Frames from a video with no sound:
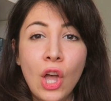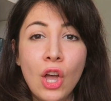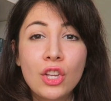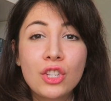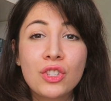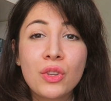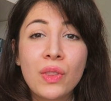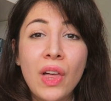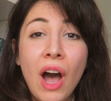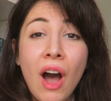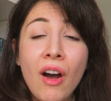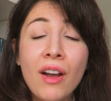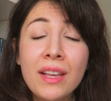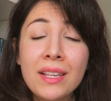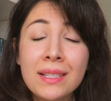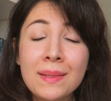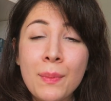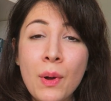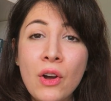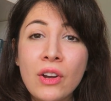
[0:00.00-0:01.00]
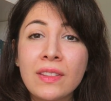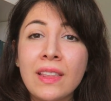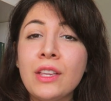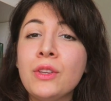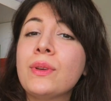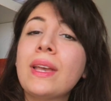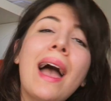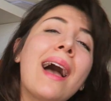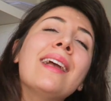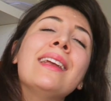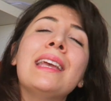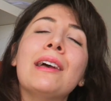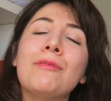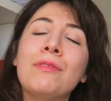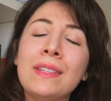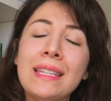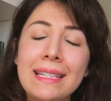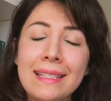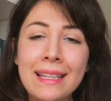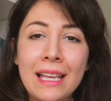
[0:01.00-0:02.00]
So the highest mark that you can get
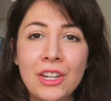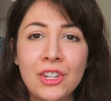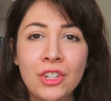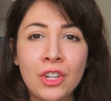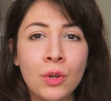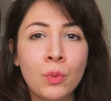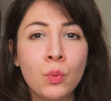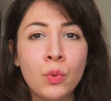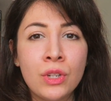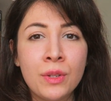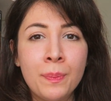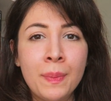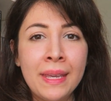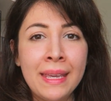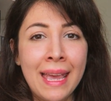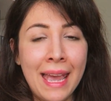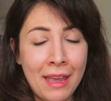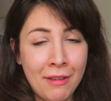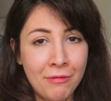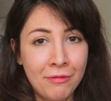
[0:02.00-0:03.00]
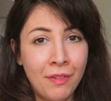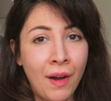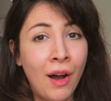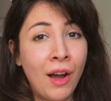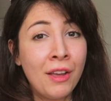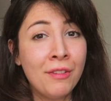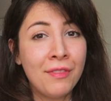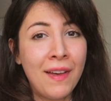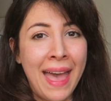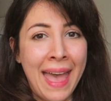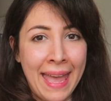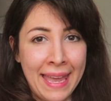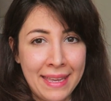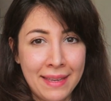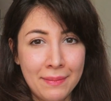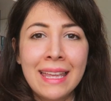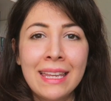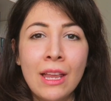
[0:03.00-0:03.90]
for this section would be a 5A.